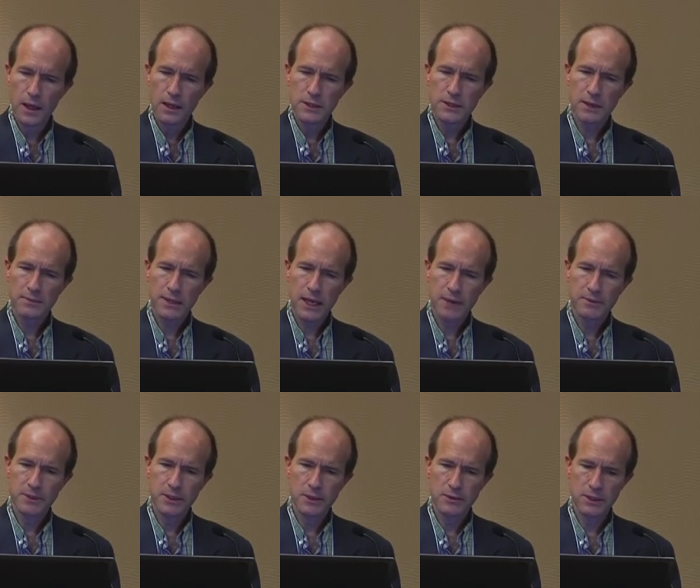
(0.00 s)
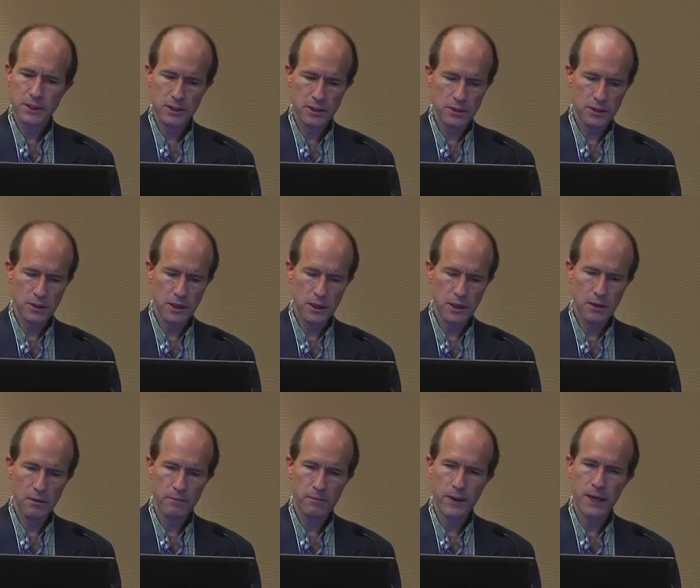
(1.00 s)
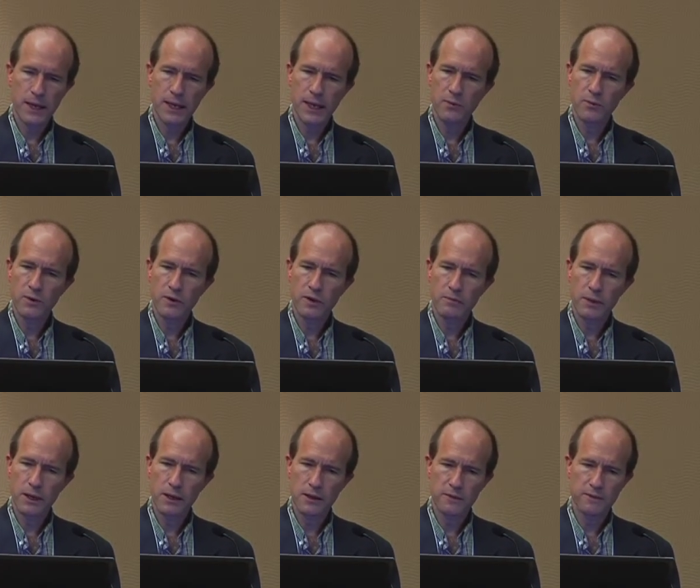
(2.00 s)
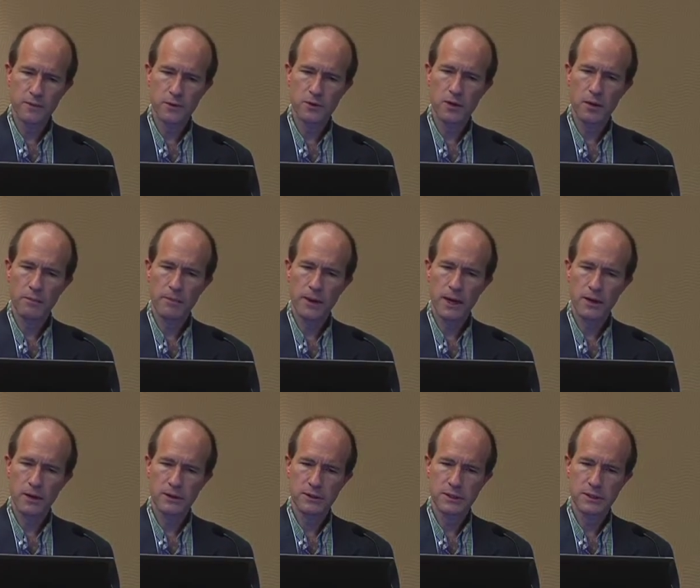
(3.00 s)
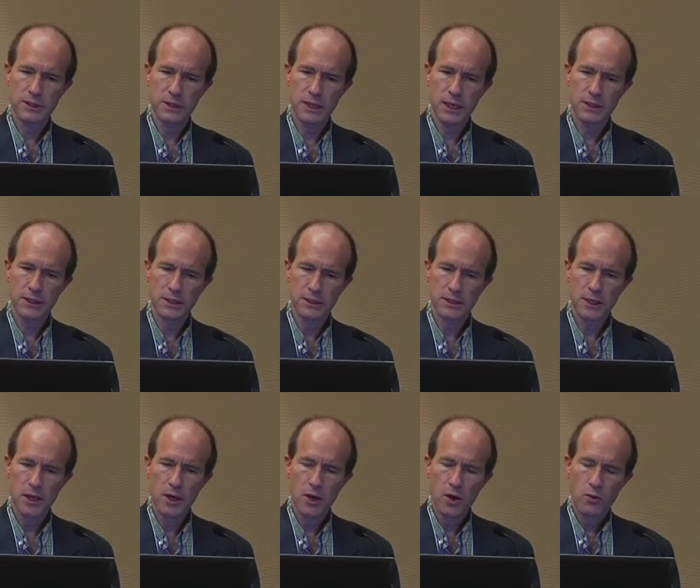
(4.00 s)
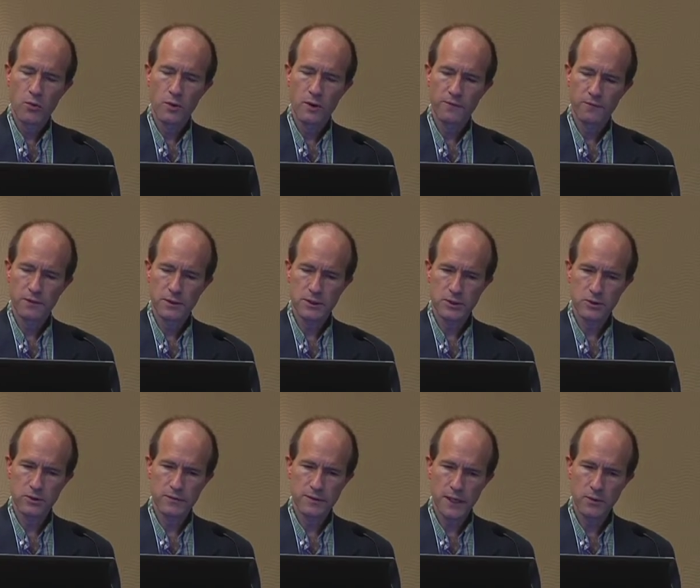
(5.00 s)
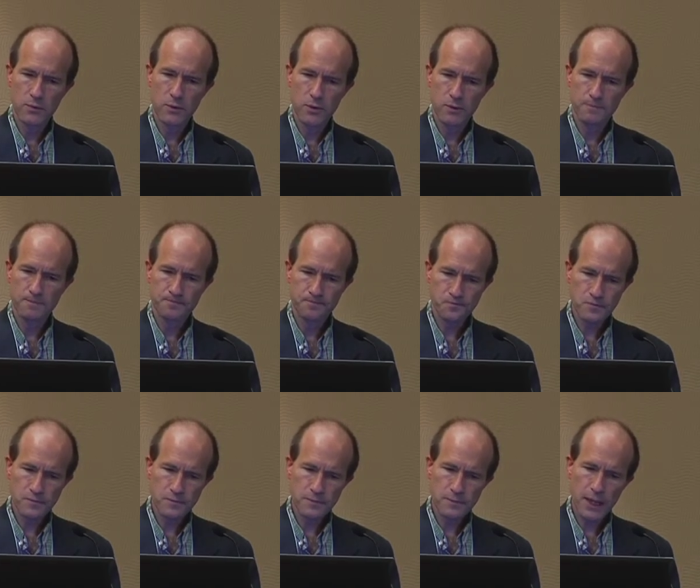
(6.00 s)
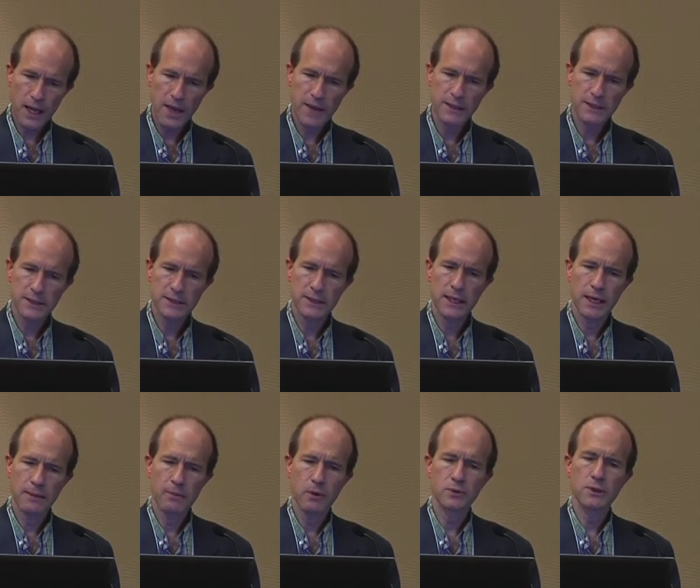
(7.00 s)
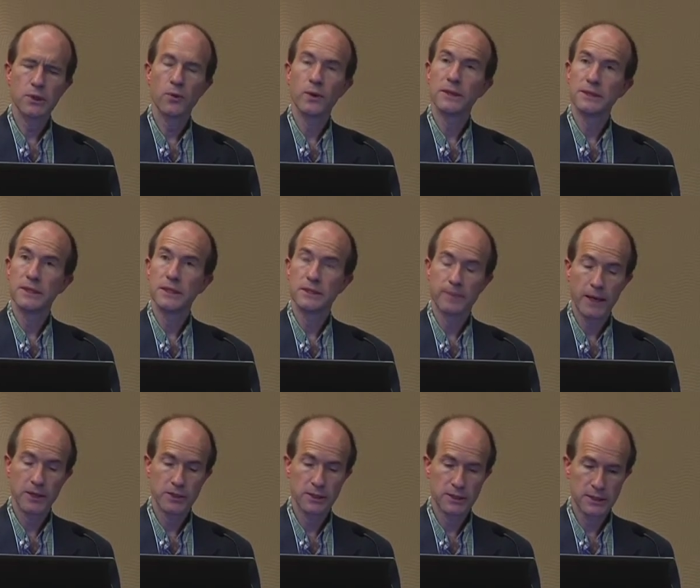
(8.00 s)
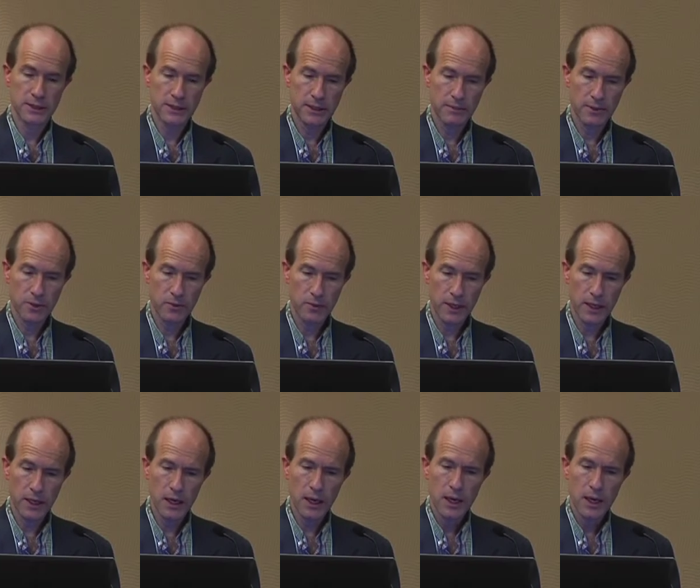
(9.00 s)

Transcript: Sometimes there's a bending inward of the middle of the foot called metatarsus adductus, where the foot's curved inward. And this is seen in most Loeys-Dietz patients to some degree.